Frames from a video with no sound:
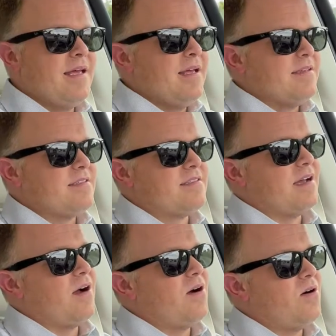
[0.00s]

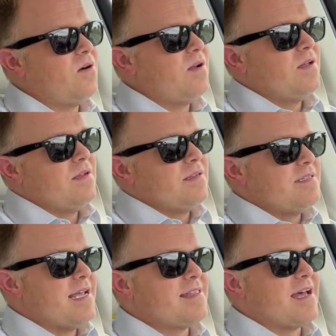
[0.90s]
So
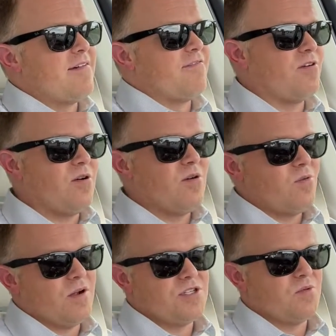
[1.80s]
take that for
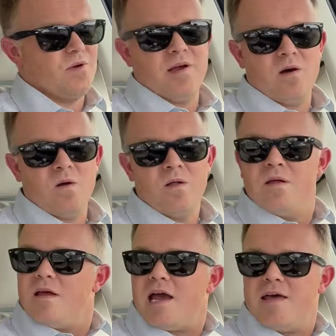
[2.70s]
what you will.
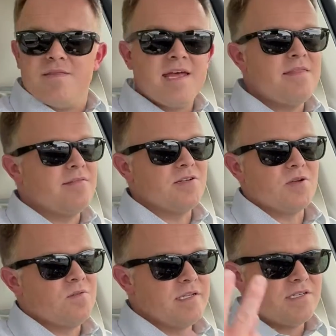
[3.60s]
And then there's
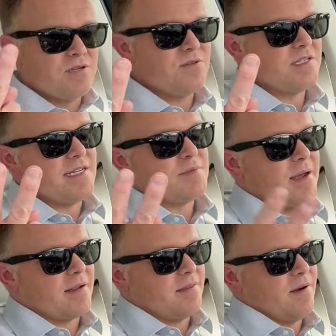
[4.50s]
only 2 seats
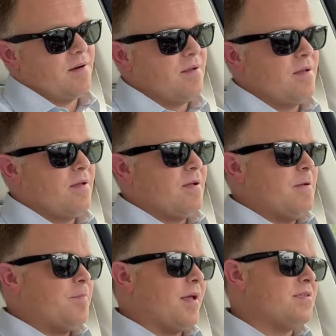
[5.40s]
back there.
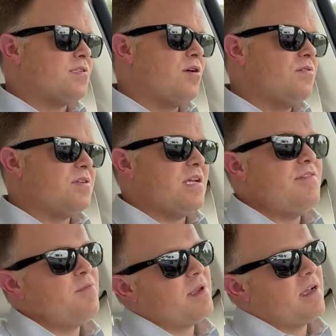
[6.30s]
And so to
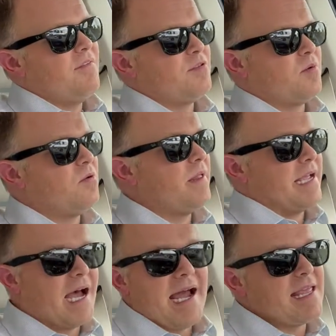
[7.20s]
even be comfortable,
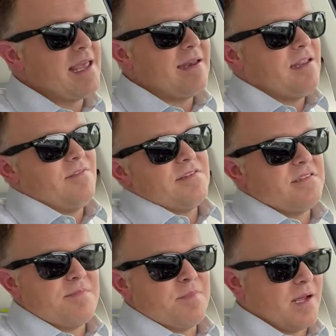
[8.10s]
like I can't even
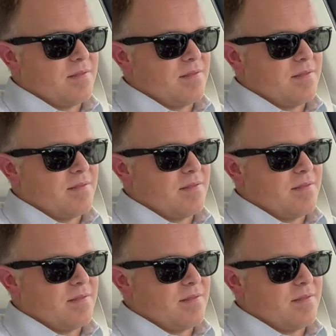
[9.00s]
sit back